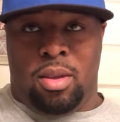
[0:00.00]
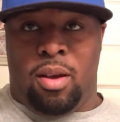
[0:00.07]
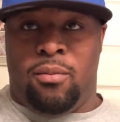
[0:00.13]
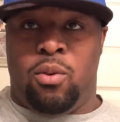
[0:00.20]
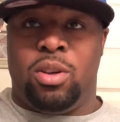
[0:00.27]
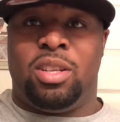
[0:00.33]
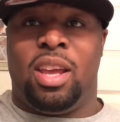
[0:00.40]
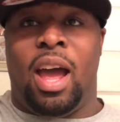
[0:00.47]

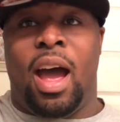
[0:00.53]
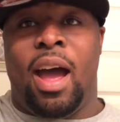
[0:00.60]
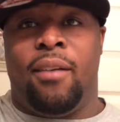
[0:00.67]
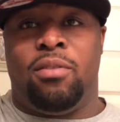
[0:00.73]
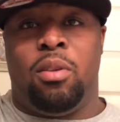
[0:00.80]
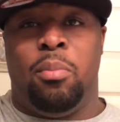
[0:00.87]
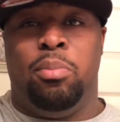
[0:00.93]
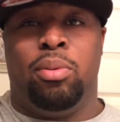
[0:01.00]
Unfortunately, I
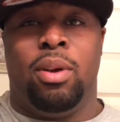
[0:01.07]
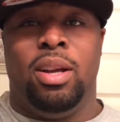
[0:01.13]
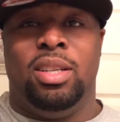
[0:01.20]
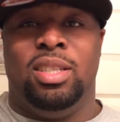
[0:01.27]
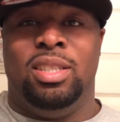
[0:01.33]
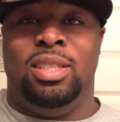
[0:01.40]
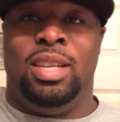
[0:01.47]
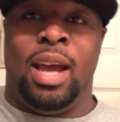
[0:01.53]
have to
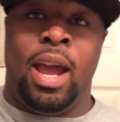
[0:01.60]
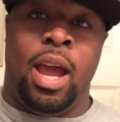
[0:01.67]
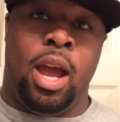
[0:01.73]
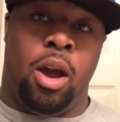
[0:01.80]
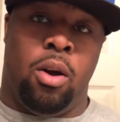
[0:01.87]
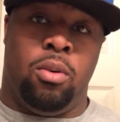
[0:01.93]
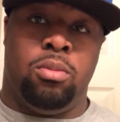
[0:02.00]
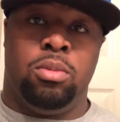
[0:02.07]
brush
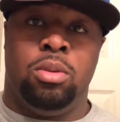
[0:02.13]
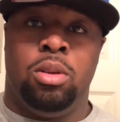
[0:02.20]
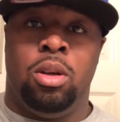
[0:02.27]
down,